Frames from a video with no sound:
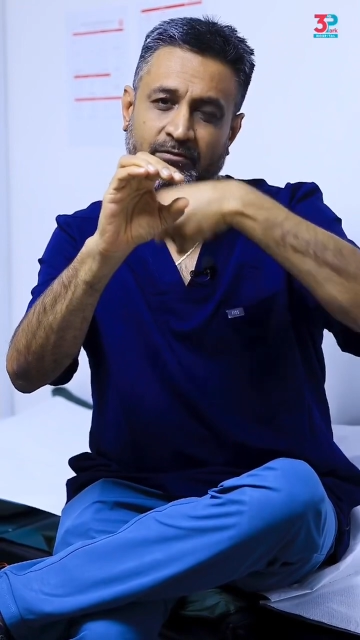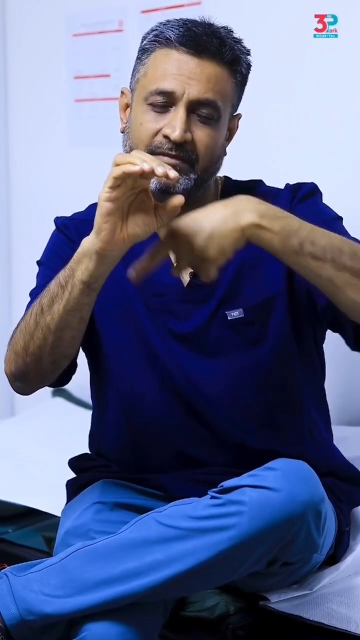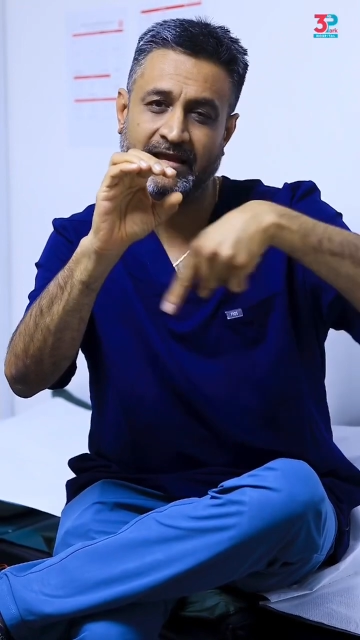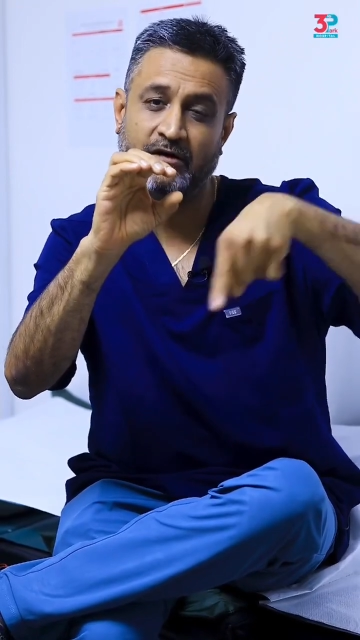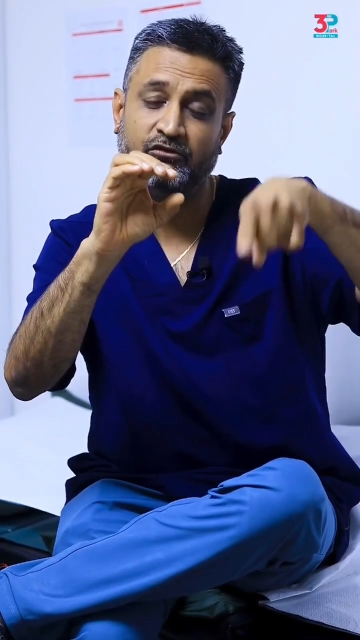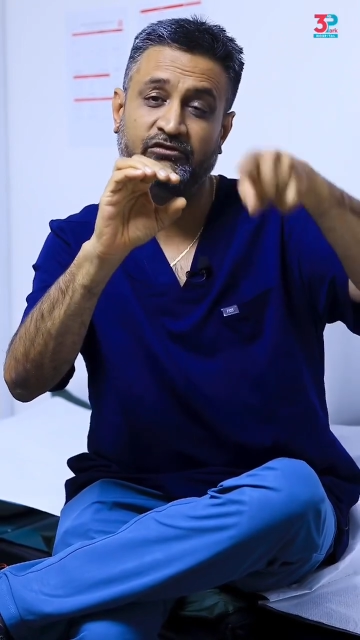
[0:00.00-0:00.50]

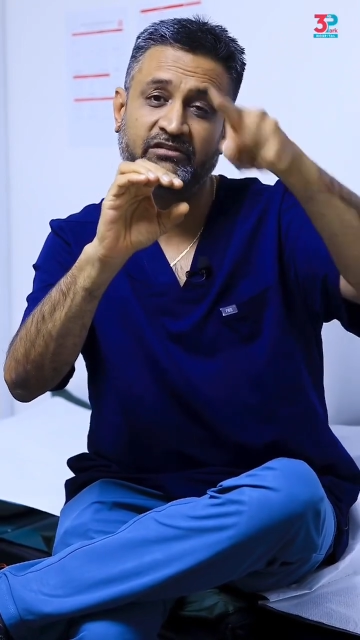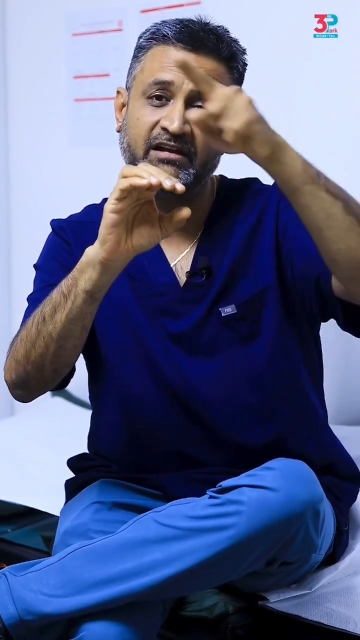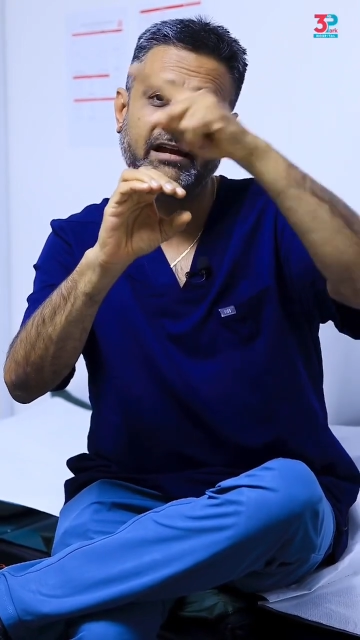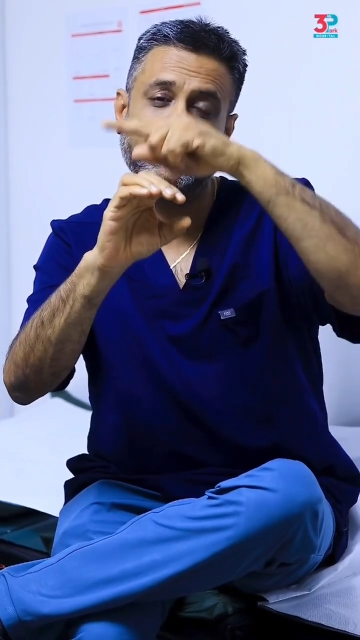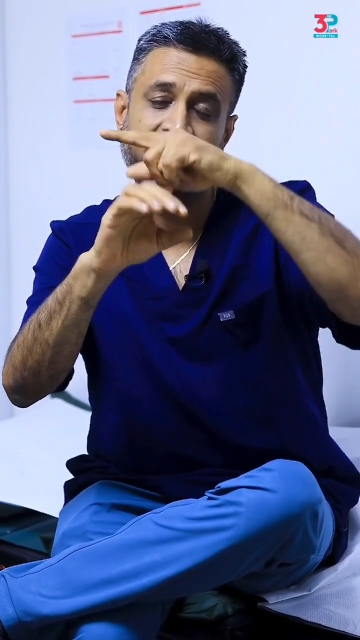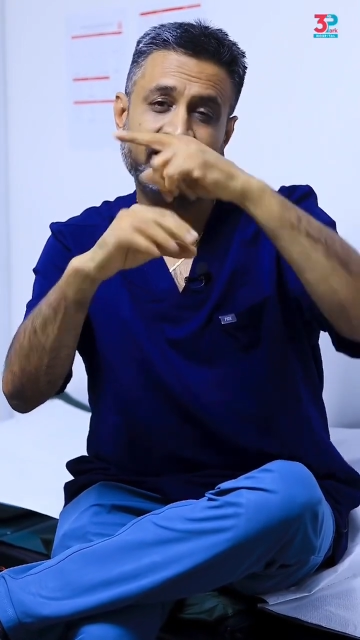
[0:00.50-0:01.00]
the
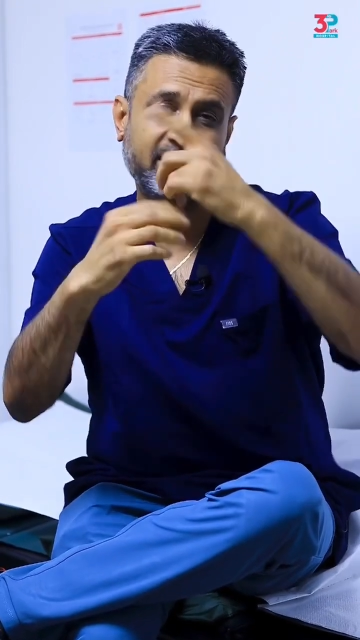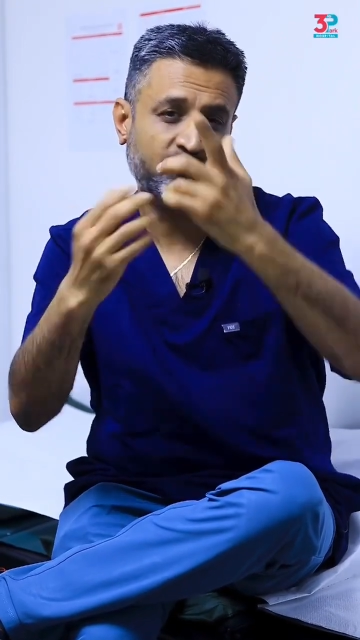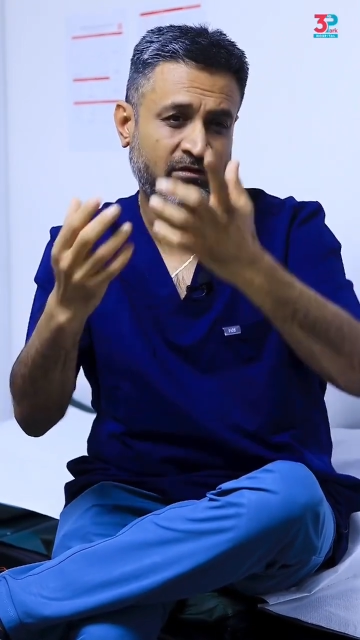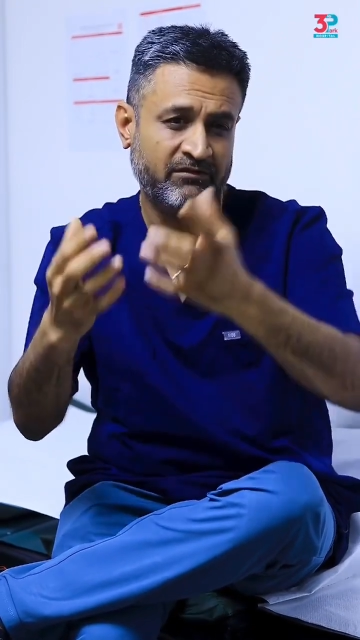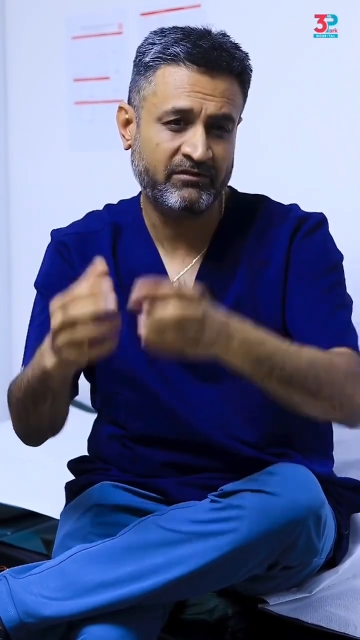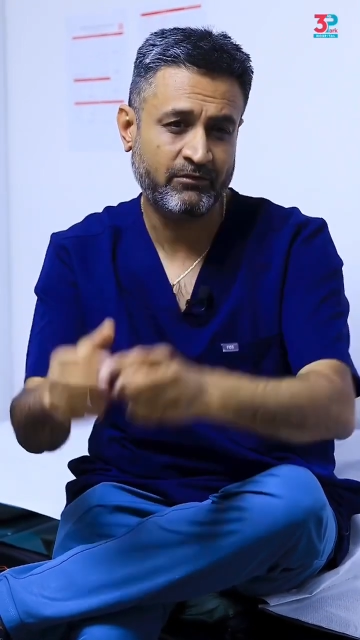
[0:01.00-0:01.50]
outside. It's
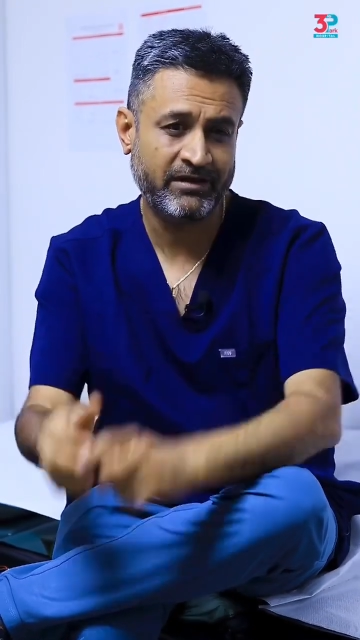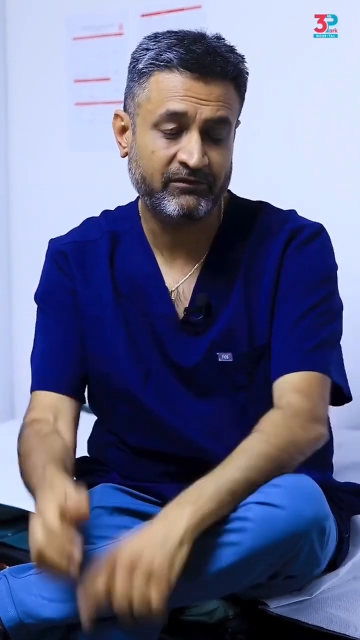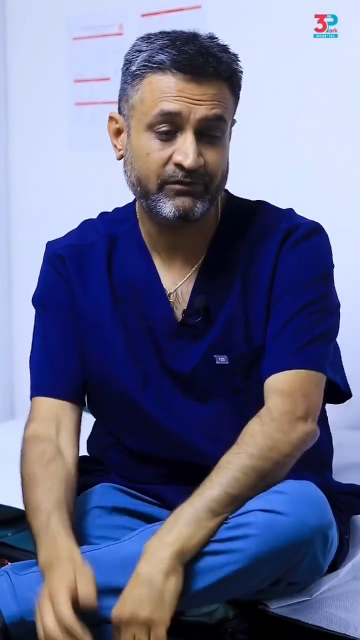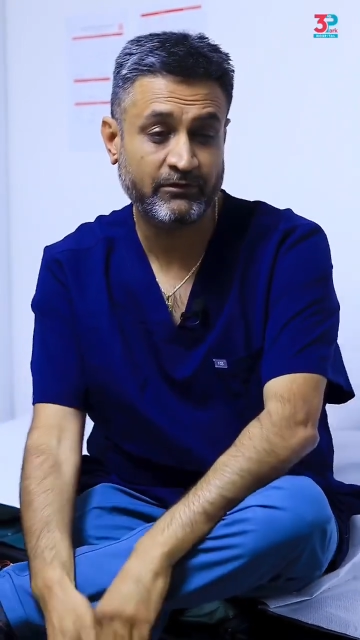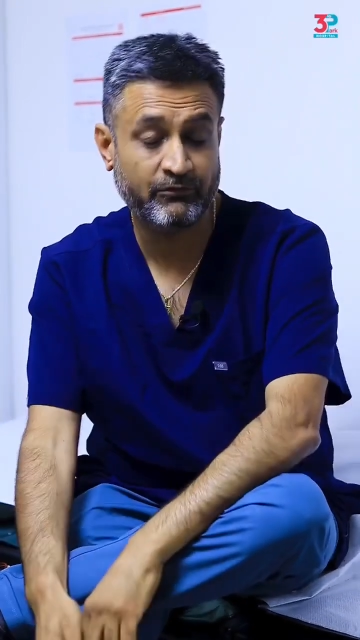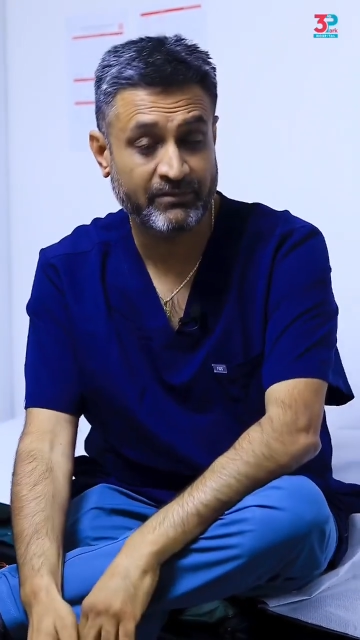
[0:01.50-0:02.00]
one of the ways
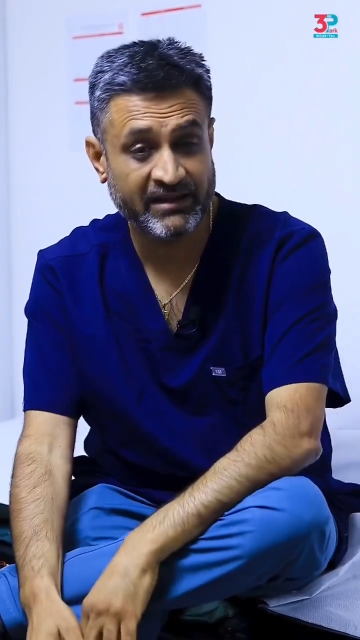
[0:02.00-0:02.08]
we